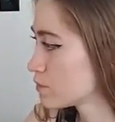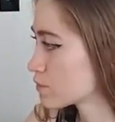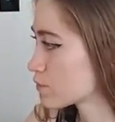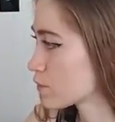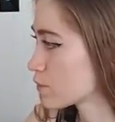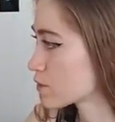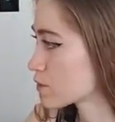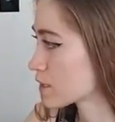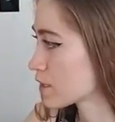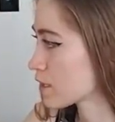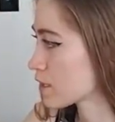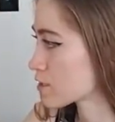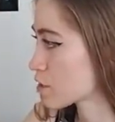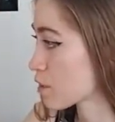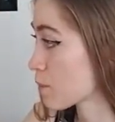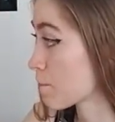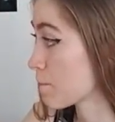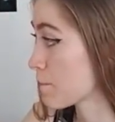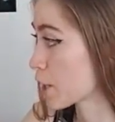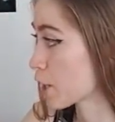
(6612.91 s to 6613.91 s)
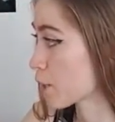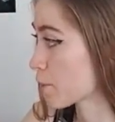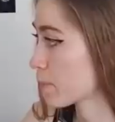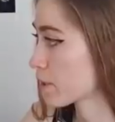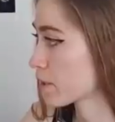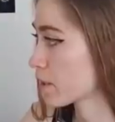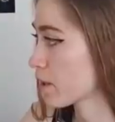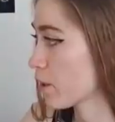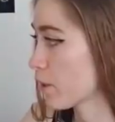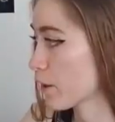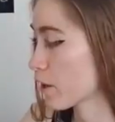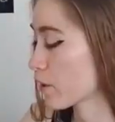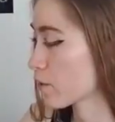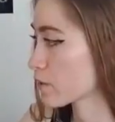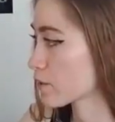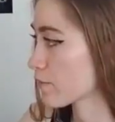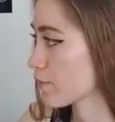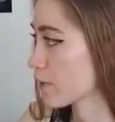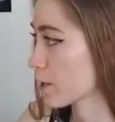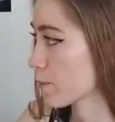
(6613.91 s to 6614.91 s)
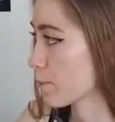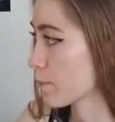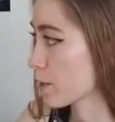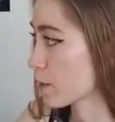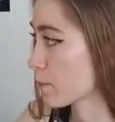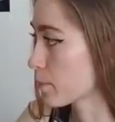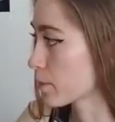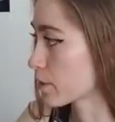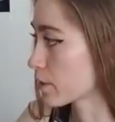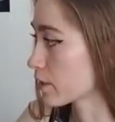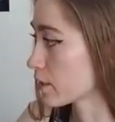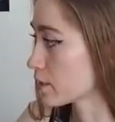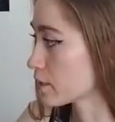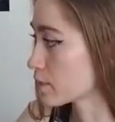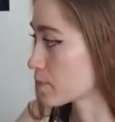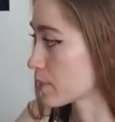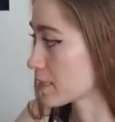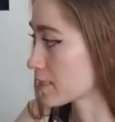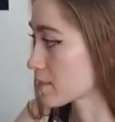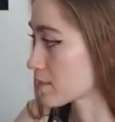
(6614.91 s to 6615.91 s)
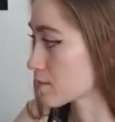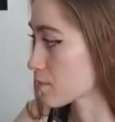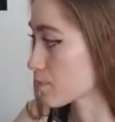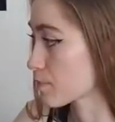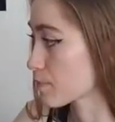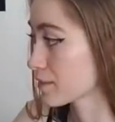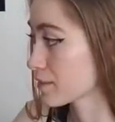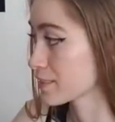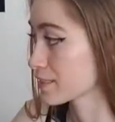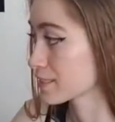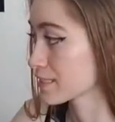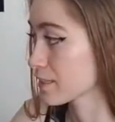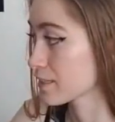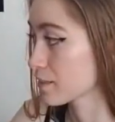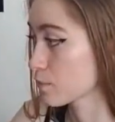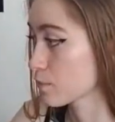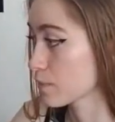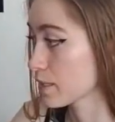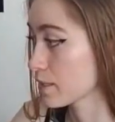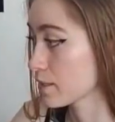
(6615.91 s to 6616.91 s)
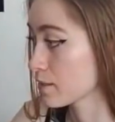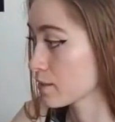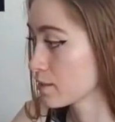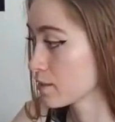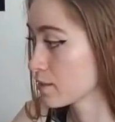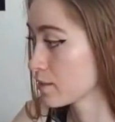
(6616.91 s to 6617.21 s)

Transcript: Frozen custard Butterburger. Oh, I don't know what the fuck Butterburger is, but that sounds appealing as hell to me.